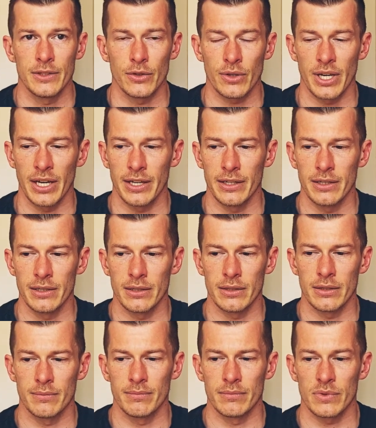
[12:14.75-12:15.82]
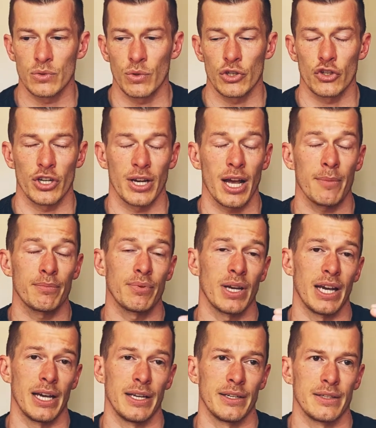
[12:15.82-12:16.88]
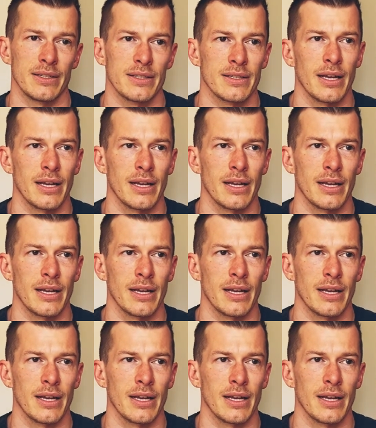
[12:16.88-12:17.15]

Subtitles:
can switch it up and